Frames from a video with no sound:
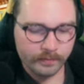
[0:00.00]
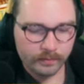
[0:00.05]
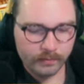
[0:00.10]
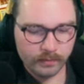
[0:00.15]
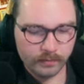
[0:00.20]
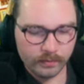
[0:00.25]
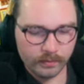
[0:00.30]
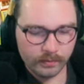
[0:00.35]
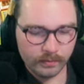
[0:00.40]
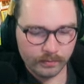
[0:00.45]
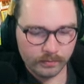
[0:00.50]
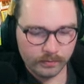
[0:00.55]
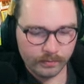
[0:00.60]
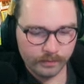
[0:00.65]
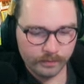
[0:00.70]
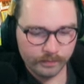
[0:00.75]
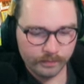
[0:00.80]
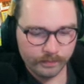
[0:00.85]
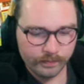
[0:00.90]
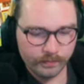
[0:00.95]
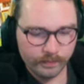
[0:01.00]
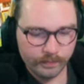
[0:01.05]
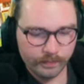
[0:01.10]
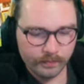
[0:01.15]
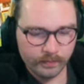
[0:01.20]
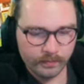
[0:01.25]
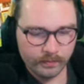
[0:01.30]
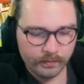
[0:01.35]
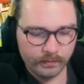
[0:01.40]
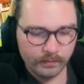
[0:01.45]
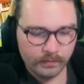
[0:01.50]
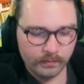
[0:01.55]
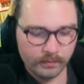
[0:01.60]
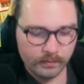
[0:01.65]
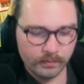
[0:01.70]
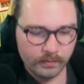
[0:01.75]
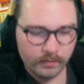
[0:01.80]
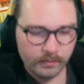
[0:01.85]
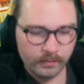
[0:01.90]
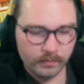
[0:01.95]

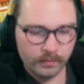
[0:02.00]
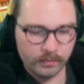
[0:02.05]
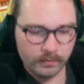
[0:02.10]
Nothing is said.